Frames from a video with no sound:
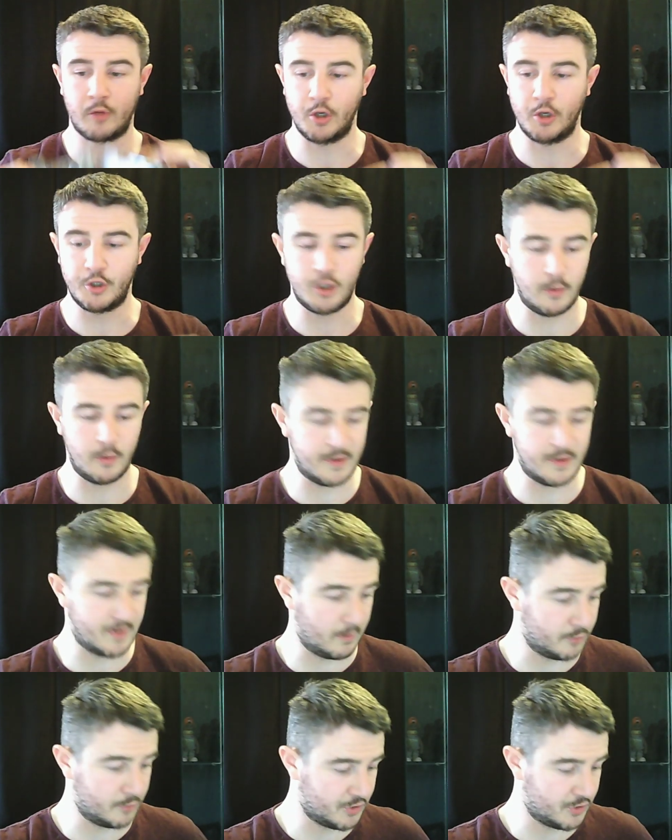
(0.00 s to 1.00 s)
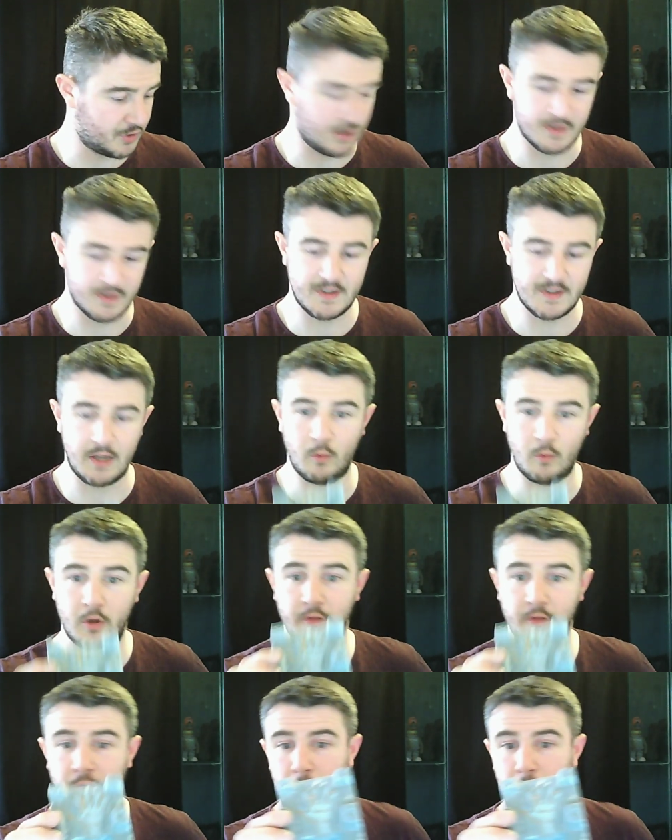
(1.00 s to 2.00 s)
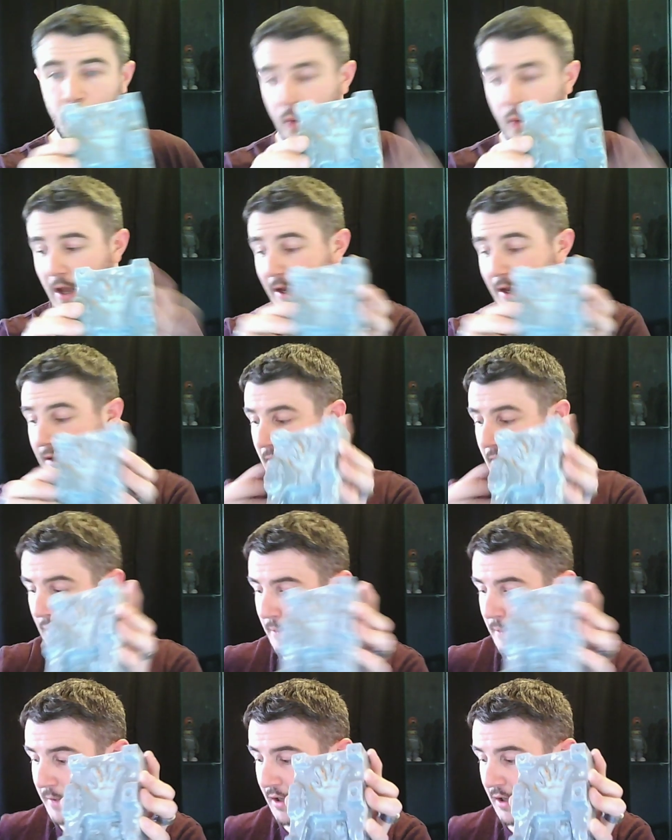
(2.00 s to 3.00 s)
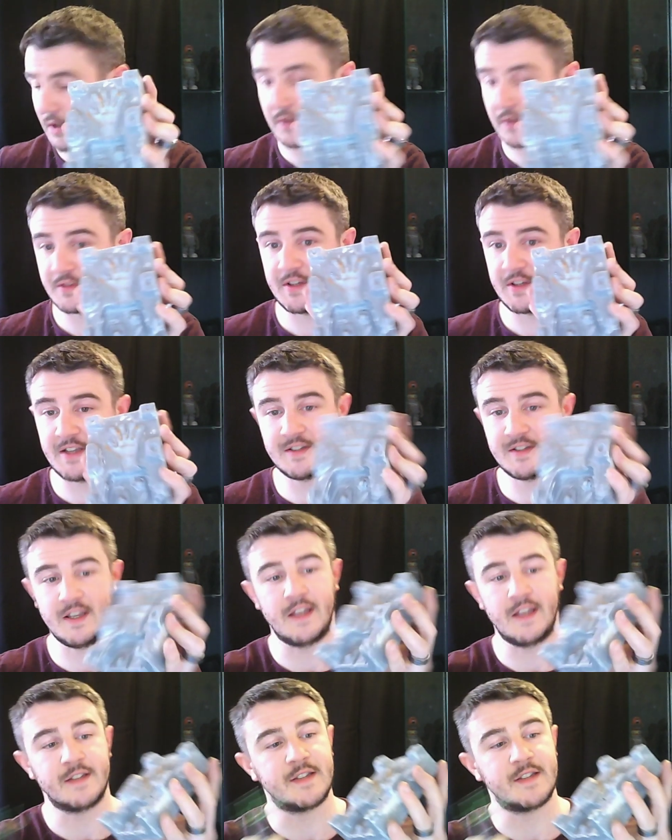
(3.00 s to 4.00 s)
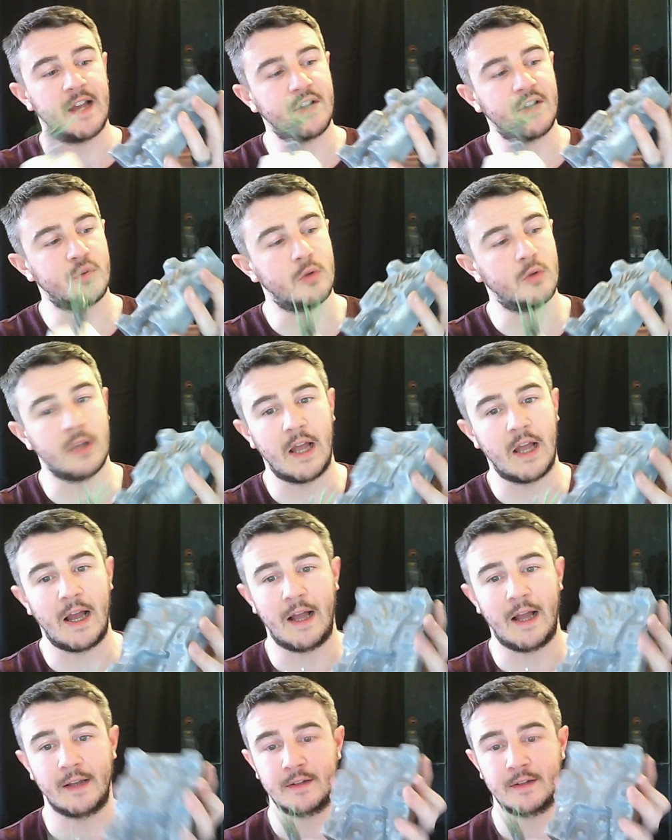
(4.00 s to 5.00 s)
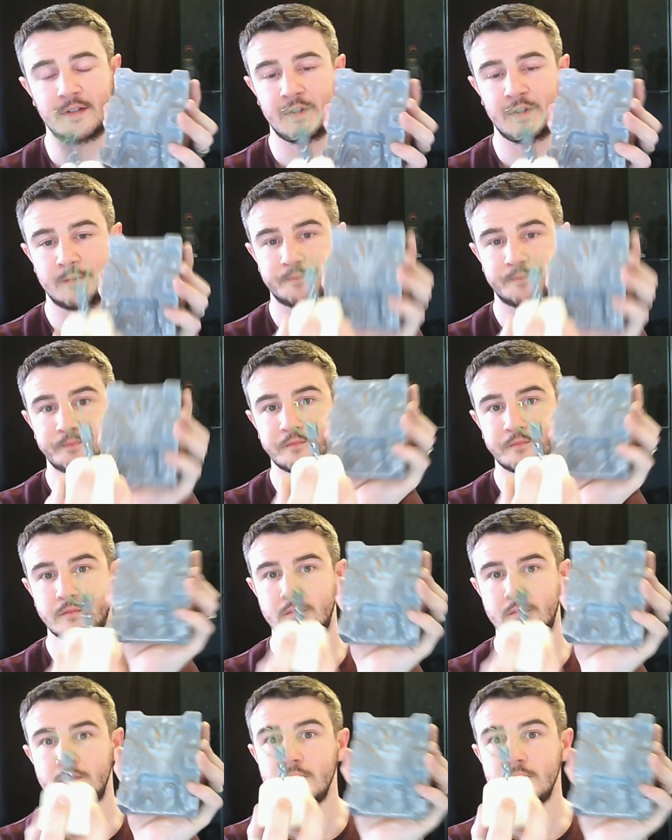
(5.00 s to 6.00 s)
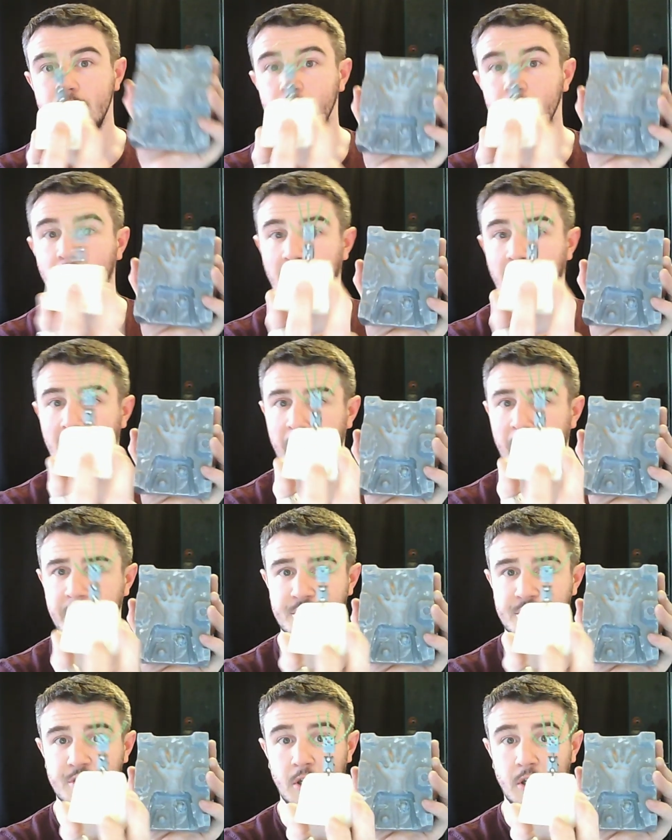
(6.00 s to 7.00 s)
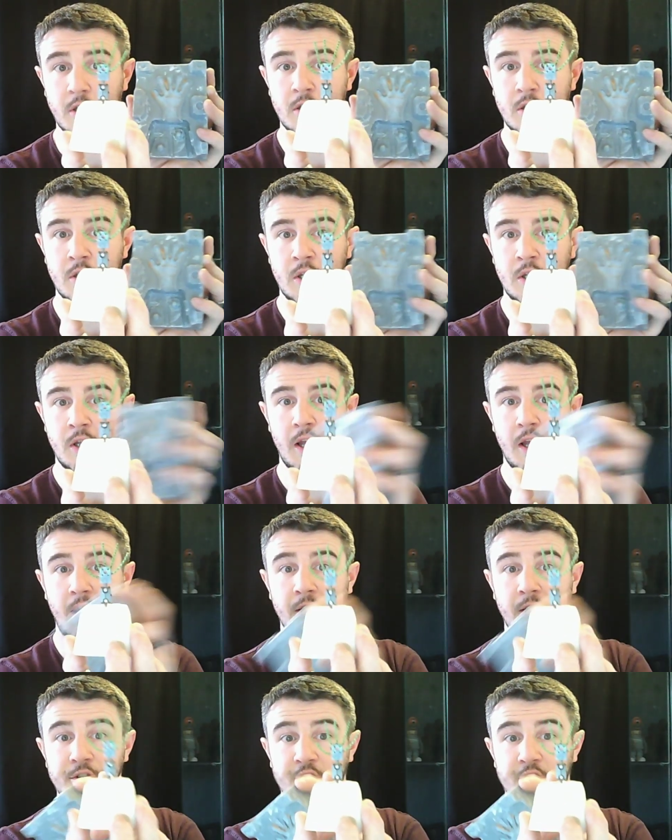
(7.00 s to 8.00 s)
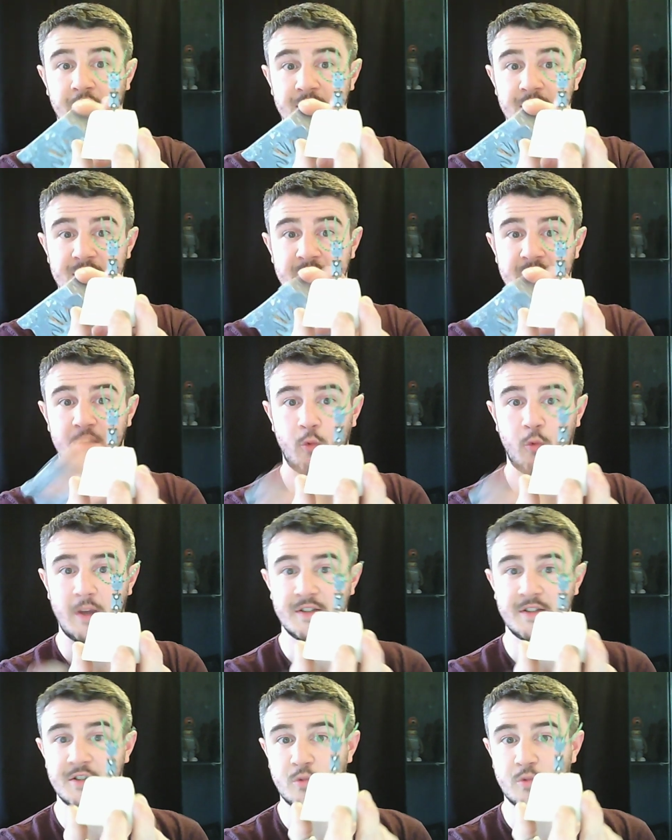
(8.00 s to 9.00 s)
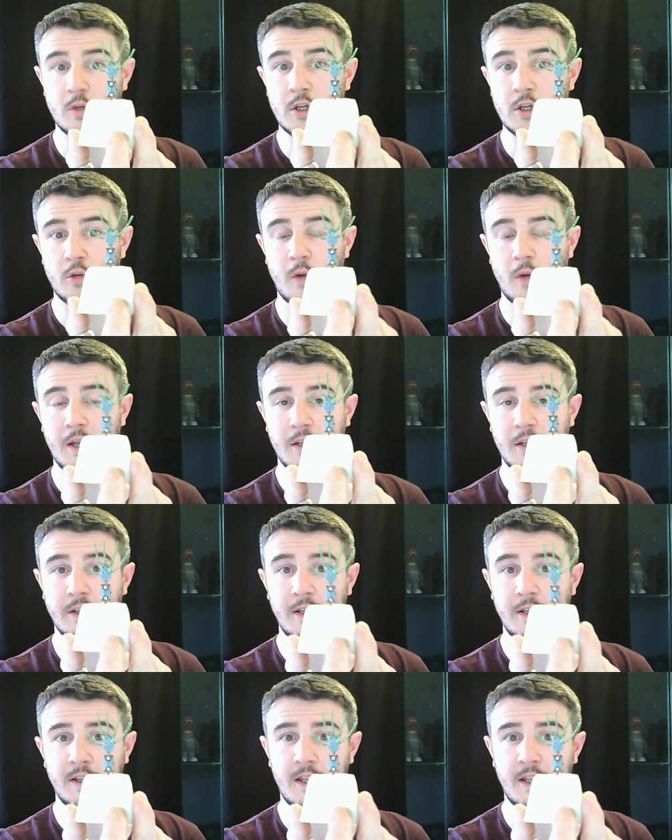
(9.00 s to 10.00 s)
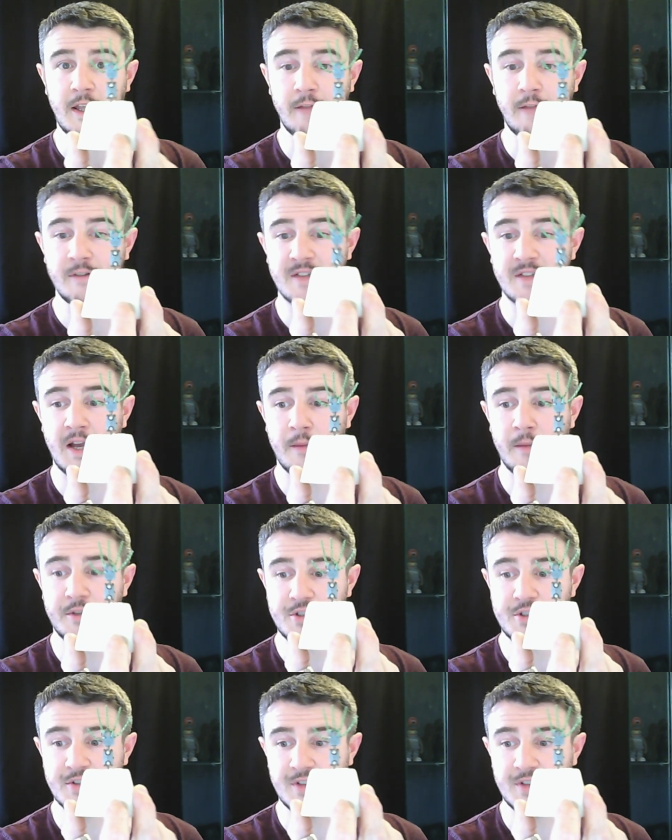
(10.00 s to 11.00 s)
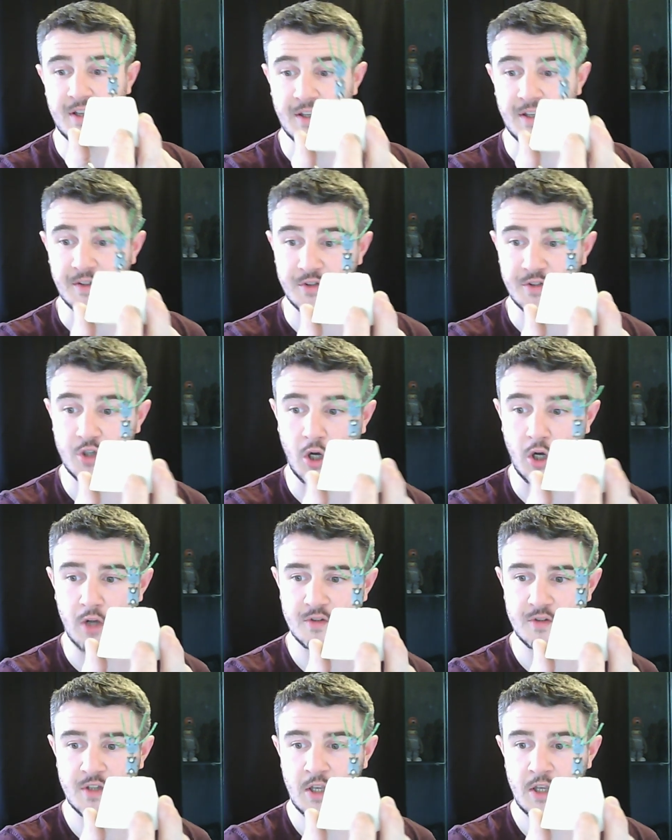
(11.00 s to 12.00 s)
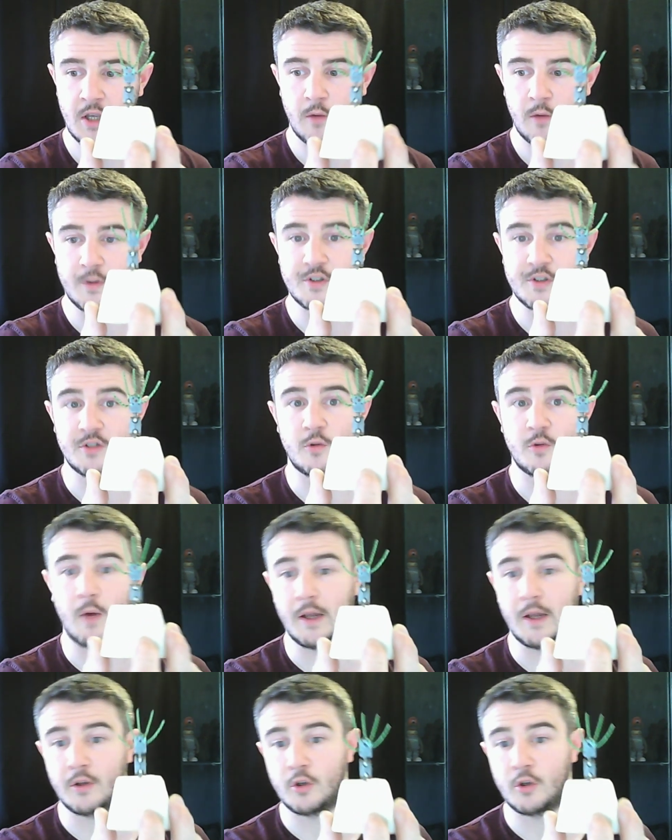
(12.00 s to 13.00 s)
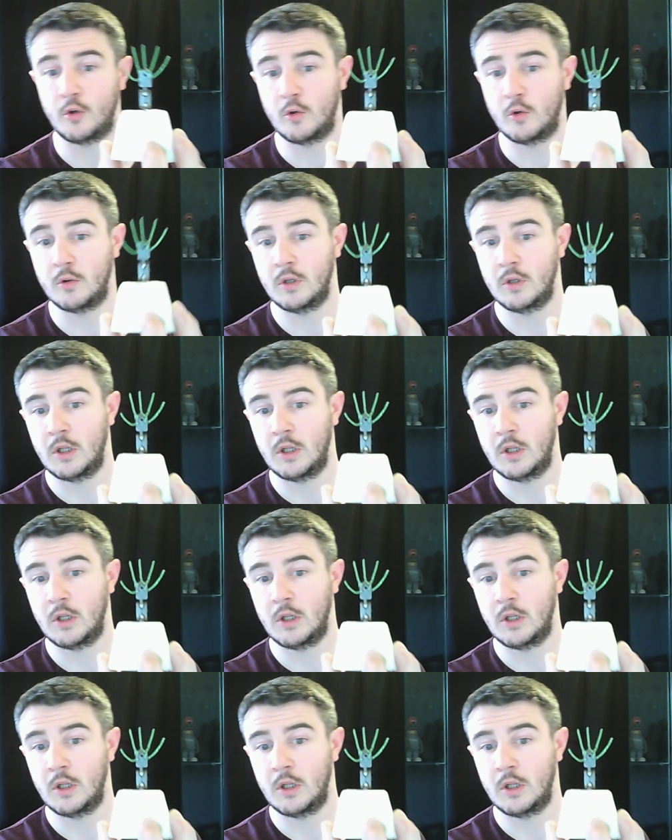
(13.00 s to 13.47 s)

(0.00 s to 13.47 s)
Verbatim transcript: to do is I'm just going to take one of them away because this is the actual hand armature and you can see Wes's work quite clearly here, his armatures that he's got, which is quite cool.